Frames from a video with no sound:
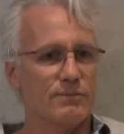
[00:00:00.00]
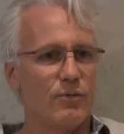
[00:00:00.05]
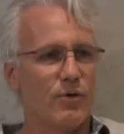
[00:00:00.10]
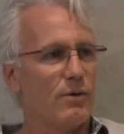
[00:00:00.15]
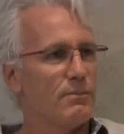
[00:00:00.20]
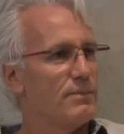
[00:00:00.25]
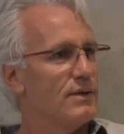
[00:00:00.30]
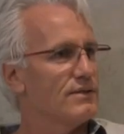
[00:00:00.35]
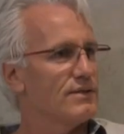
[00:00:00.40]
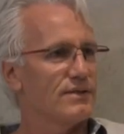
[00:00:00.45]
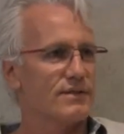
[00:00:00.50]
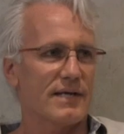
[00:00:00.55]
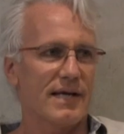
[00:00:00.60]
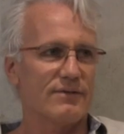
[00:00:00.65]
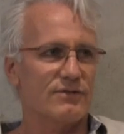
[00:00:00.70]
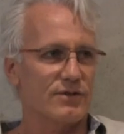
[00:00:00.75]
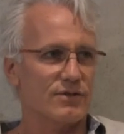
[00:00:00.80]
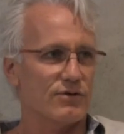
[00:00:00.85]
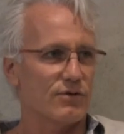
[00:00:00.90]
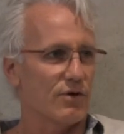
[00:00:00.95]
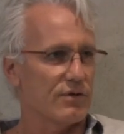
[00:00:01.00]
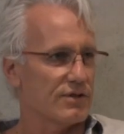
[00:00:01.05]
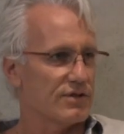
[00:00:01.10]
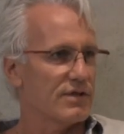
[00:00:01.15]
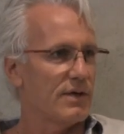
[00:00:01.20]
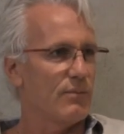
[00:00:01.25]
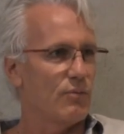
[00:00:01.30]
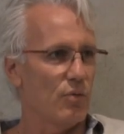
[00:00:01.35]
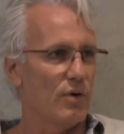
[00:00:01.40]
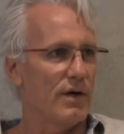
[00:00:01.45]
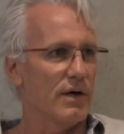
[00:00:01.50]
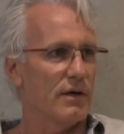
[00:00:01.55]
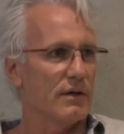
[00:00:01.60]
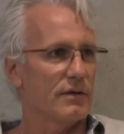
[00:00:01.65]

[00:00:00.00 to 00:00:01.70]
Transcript: small business got to start somewhere.